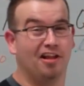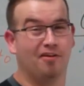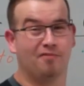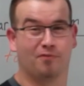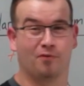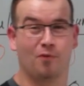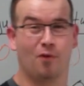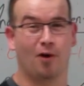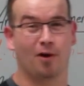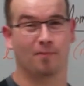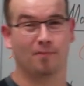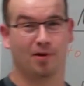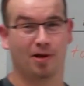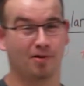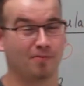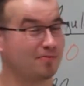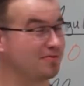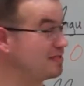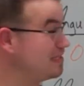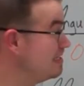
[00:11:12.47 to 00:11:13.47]
love quantum
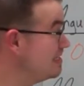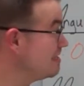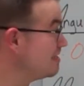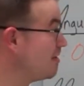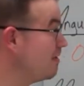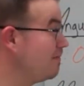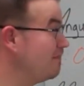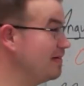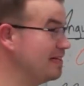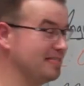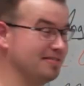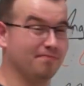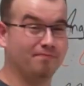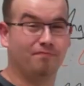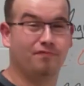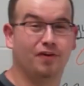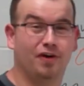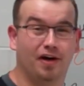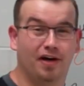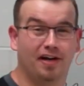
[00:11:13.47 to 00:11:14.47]
numbers. This is going to be some
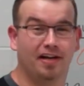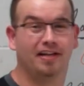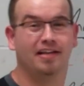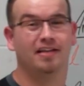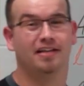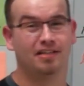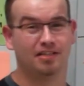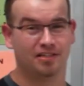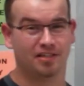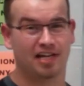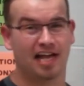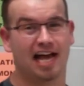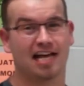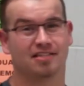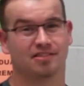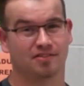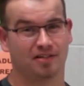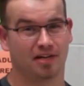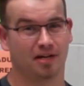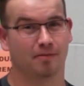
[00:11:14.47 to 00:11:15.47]
fun. You
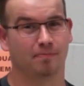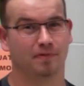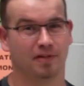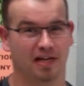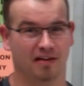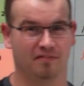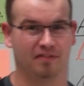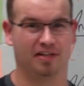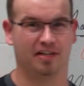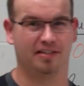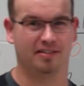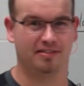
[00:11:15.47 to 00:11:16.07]
guys will end up loving